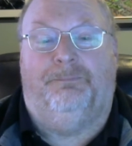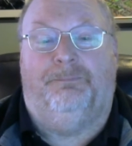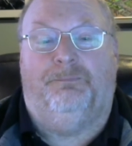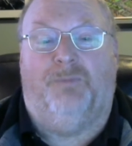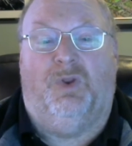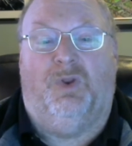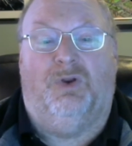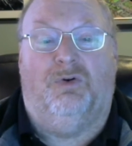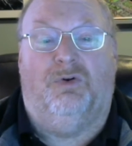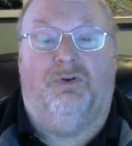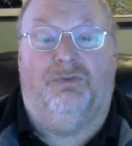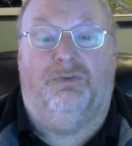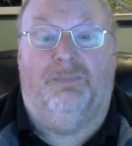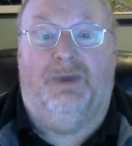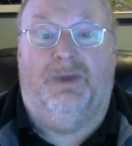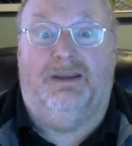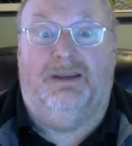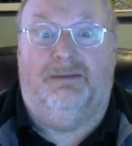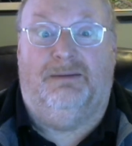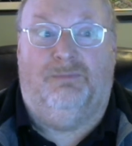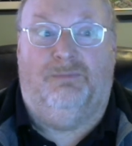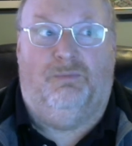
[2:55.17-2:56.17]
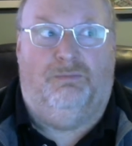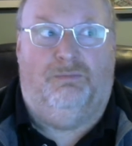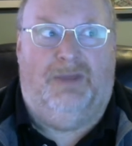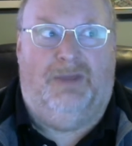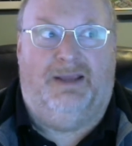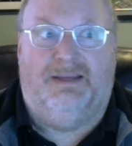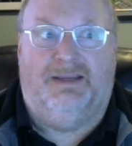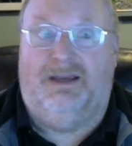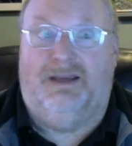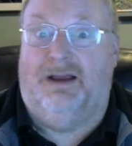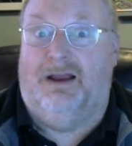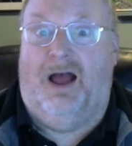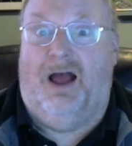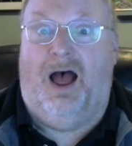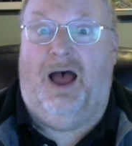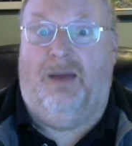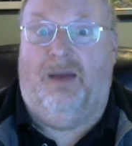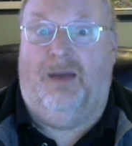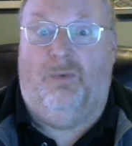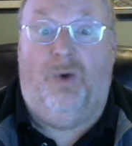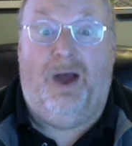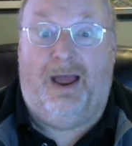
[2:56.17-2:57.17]
And of course, my young
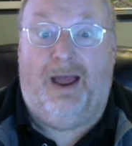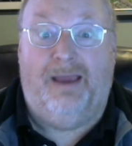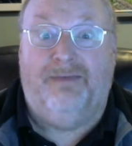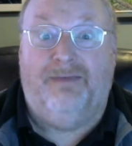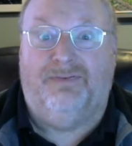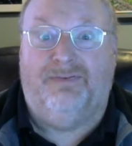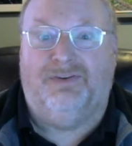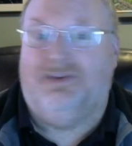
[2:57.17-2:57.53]
hot wife